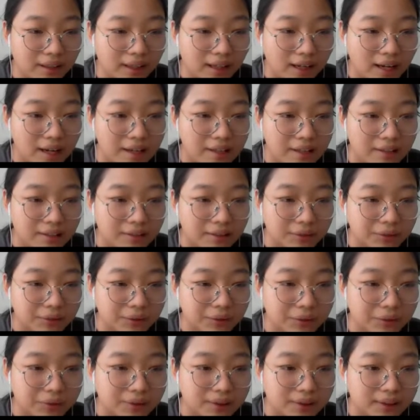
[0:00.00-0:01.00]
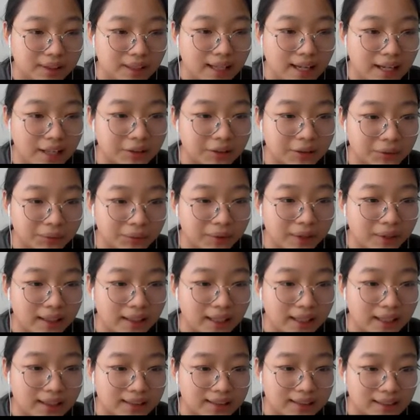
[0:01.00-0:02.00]
I use the H1
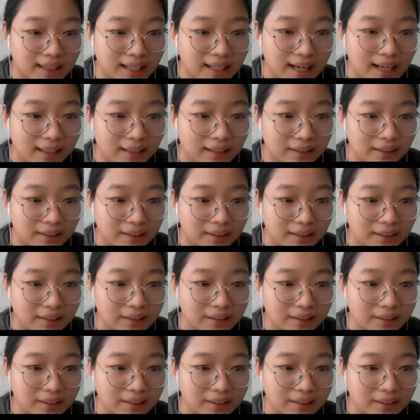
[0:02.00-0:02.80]
as selector.